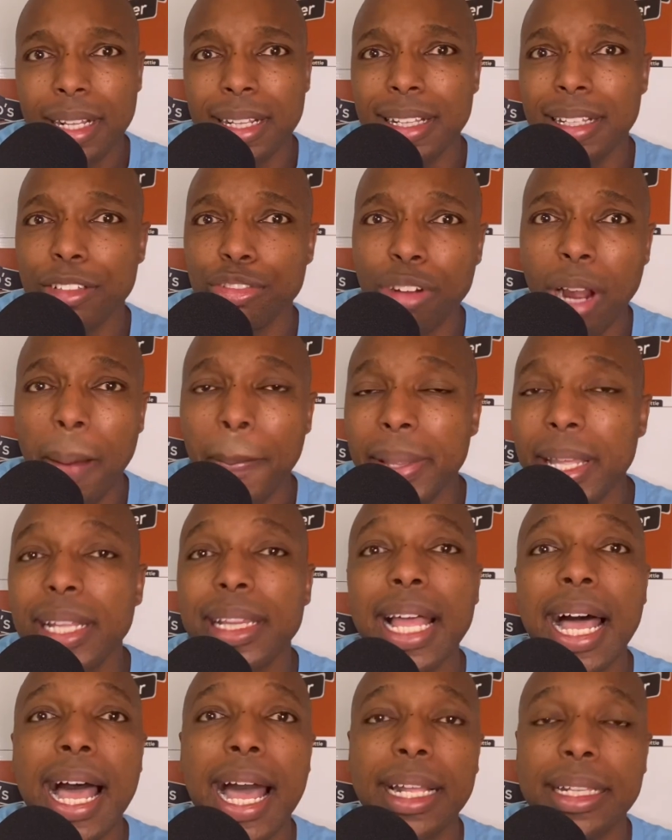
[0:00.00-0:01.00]
drop me a
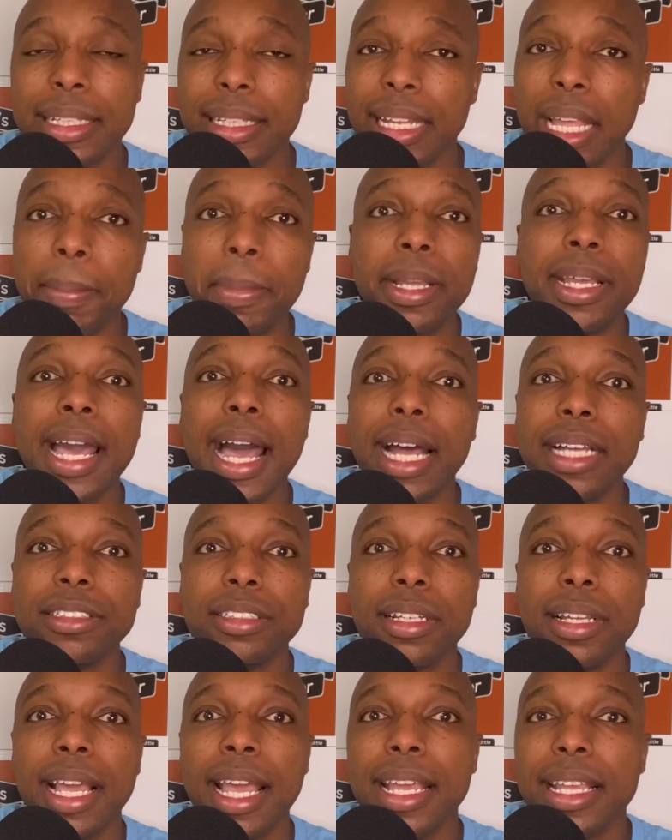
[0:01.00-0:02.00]
line. Let me
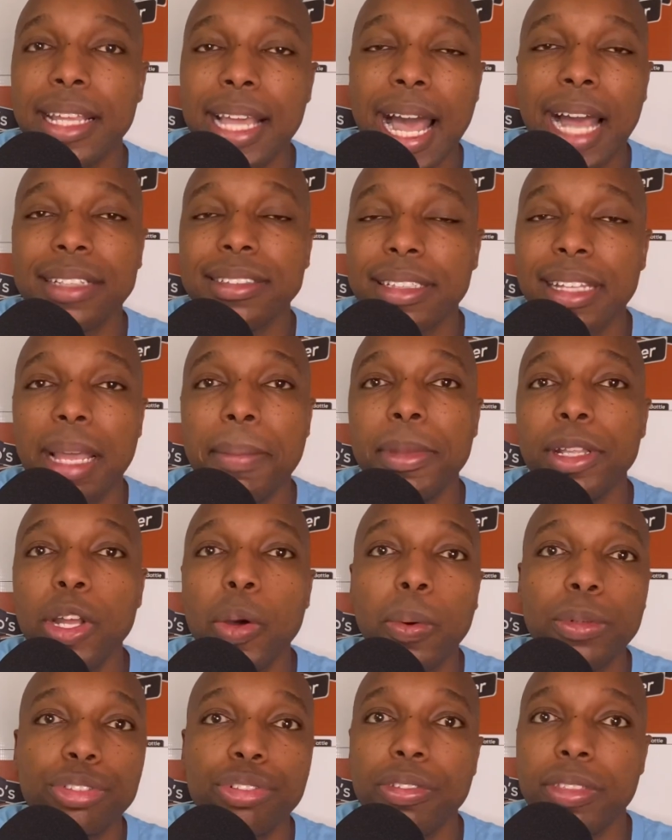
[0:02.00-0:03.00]
know
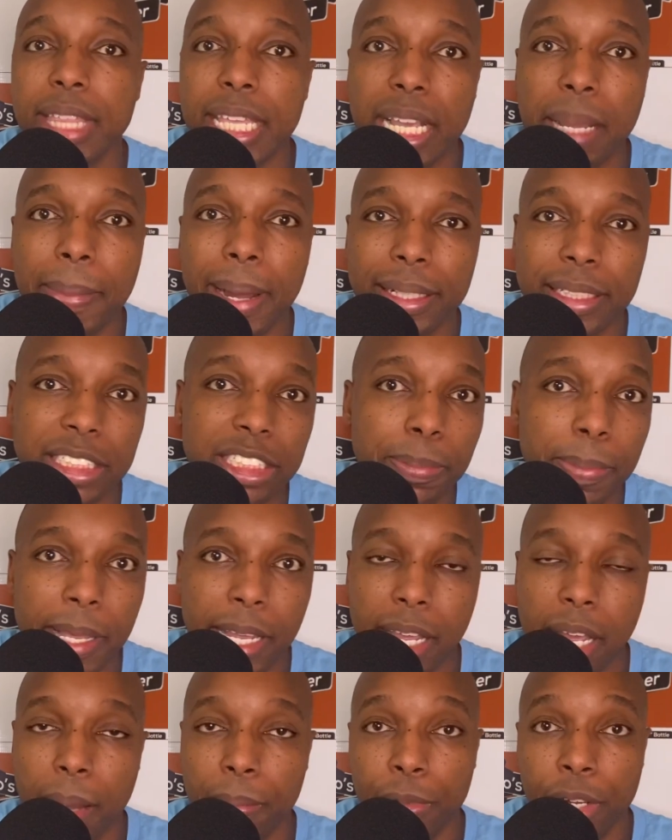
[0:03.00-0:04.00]
what you think about this
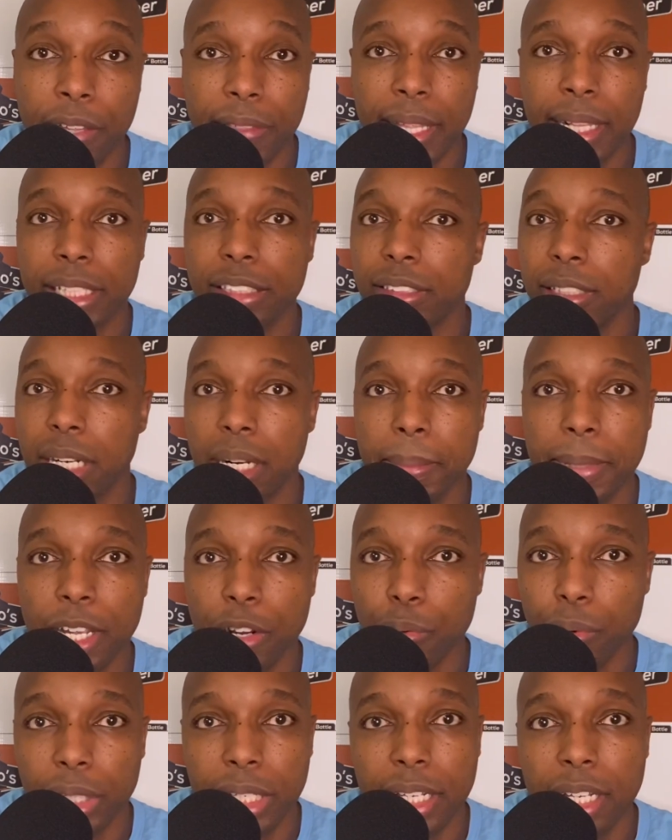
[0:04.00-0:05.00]
pickup. Do you think this is going to be a
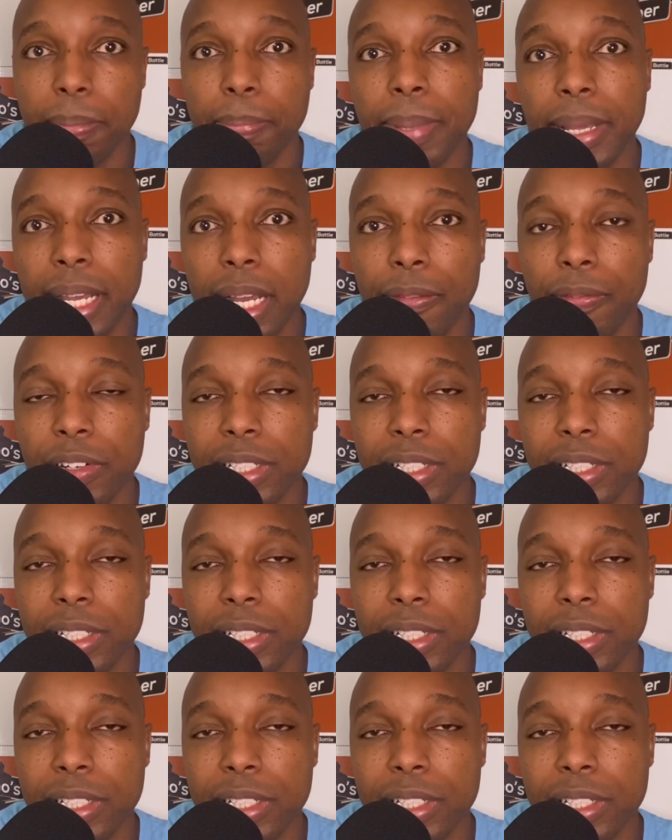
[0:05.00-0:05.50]
really good pickup for